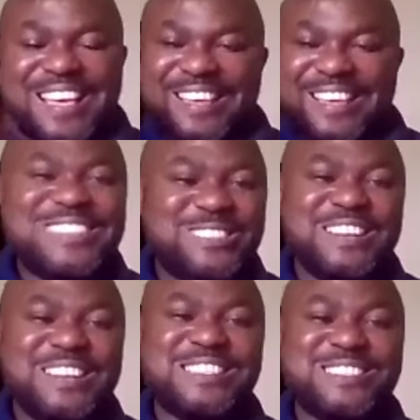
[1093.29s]
get the
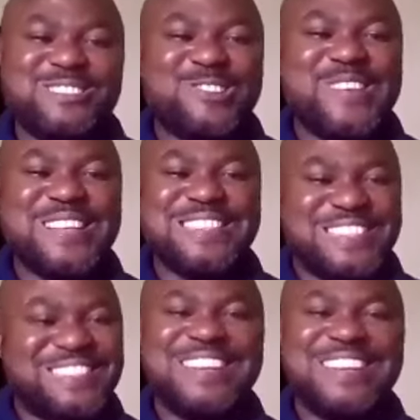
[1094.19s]
necessary
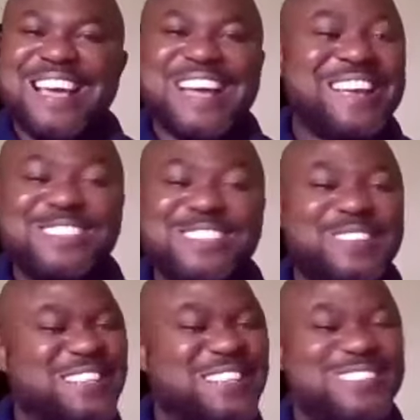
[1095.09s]
documentation, and get the
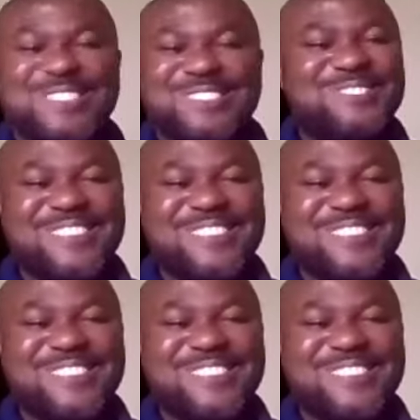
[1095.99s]
project done.